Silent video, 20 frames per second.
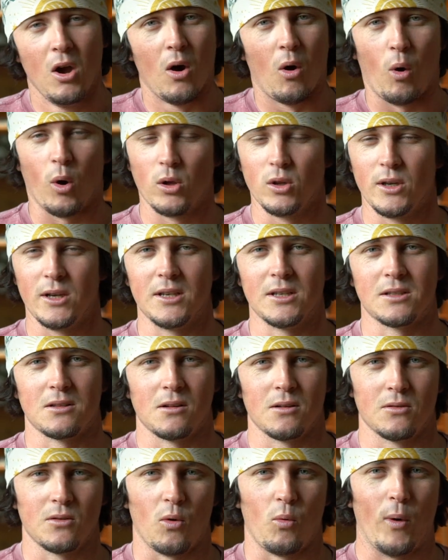or at
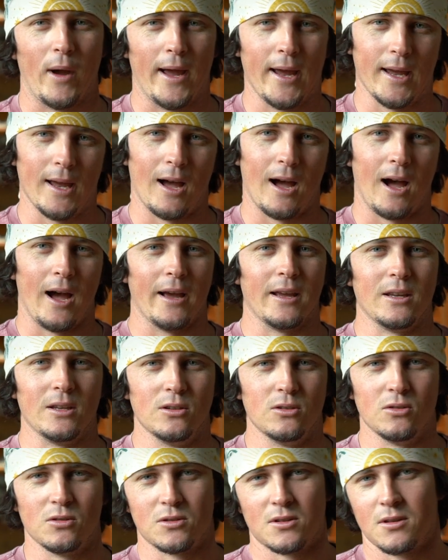least the way I
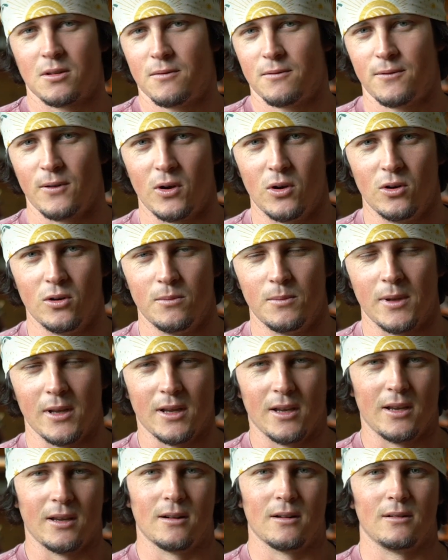use foam
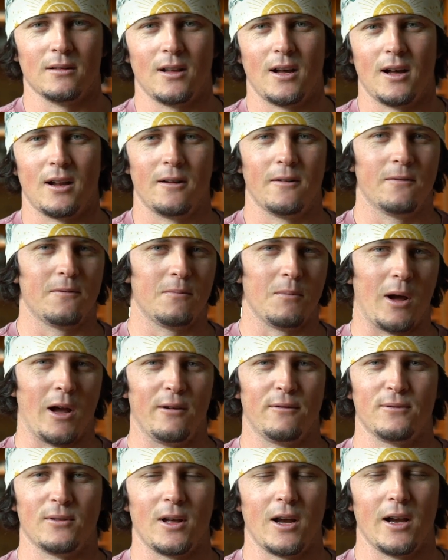in a lot of
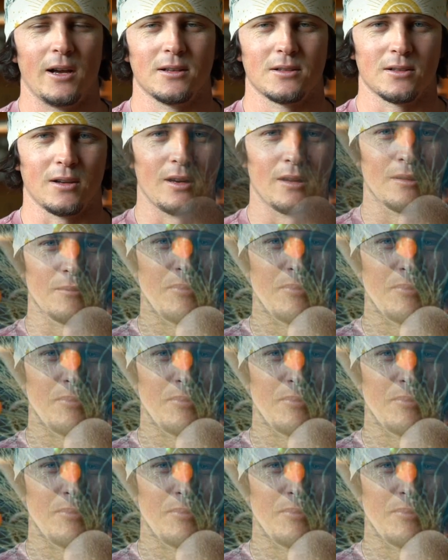my flies, like the